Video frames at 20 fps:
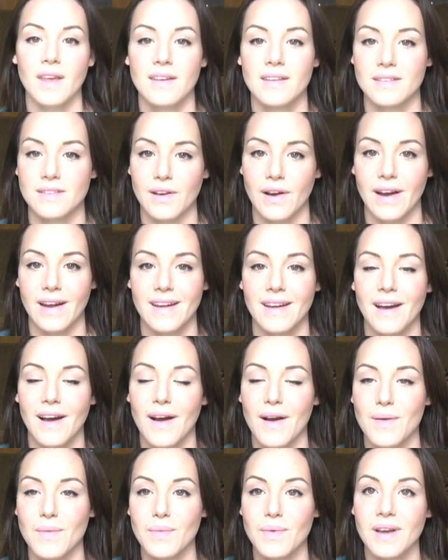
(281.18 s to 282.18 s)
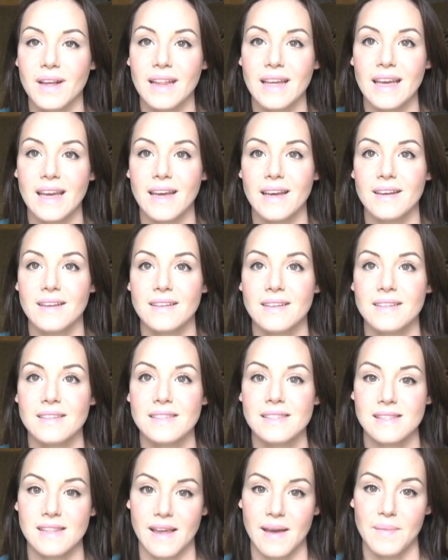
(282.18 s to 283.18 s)
sorry, are really
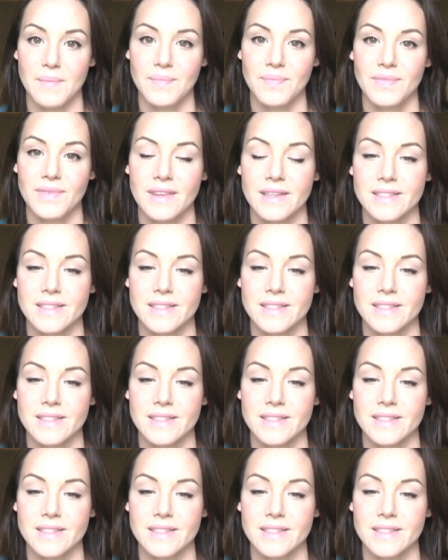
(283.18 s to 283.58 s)
slim.